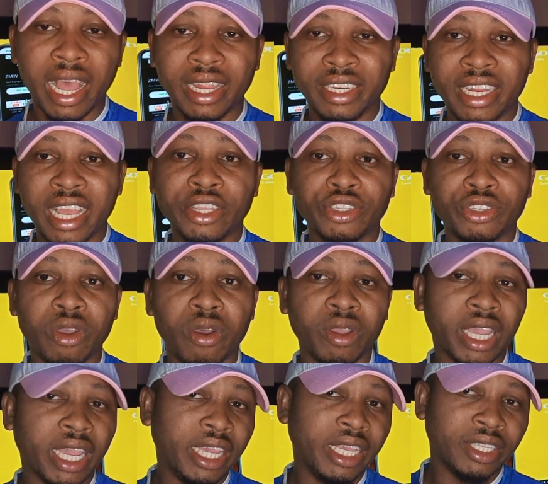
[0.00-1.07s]
and that
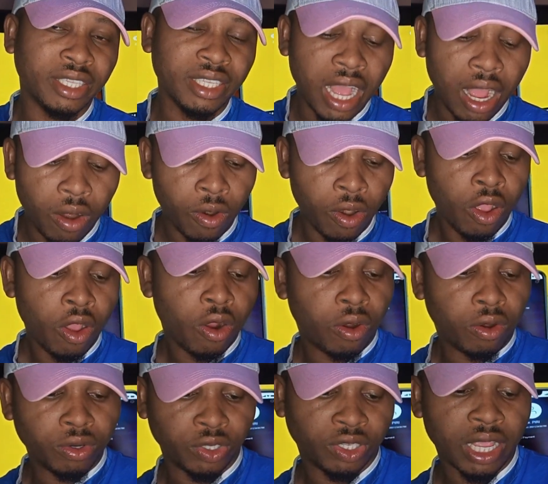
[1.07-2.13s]
song is now on